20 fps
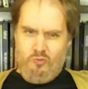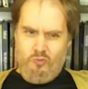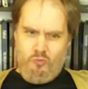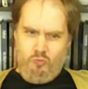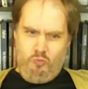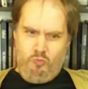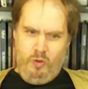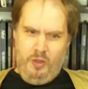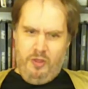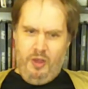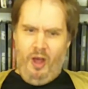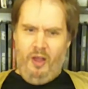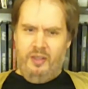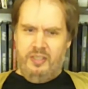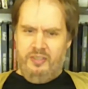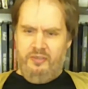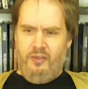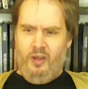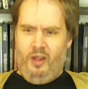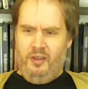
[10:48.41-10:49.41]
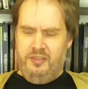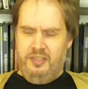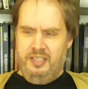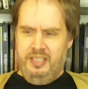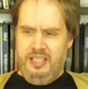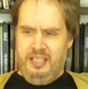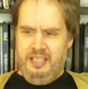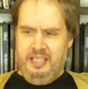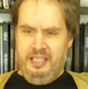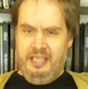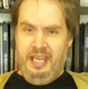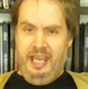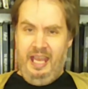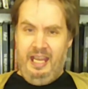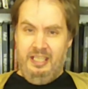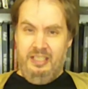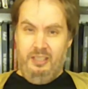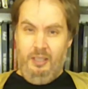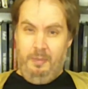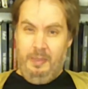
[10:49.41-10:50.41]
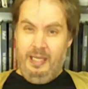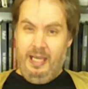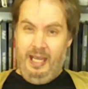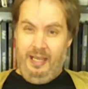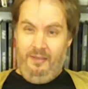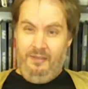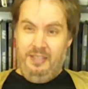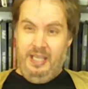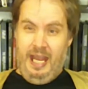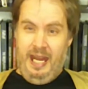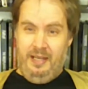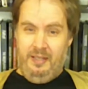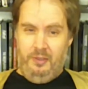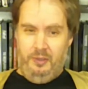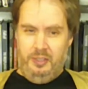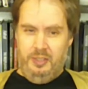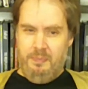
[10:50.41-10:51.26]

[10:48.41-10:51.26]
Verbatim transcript: with all its faults, D and D can still be kind of tactical,